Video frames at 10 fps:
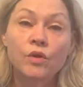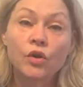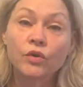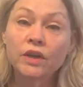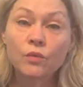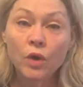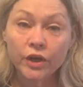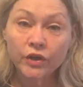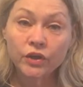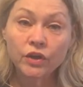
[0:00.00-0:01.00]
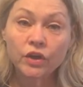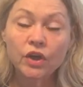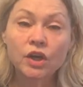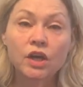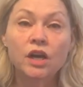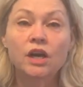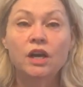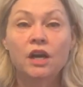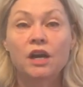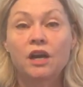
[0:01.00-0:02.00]
coconut water,
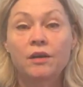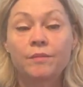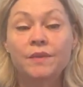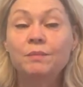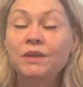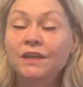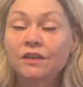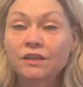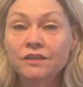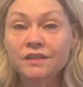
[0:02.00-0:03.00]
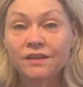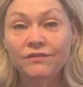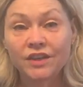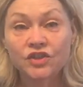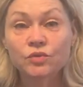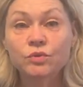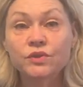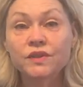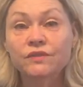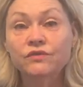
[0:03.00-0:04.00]
the peels of
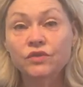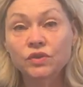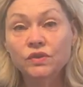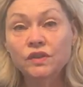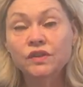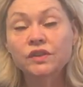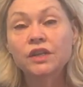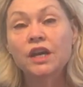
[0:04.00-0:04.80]
vegetables and fruits.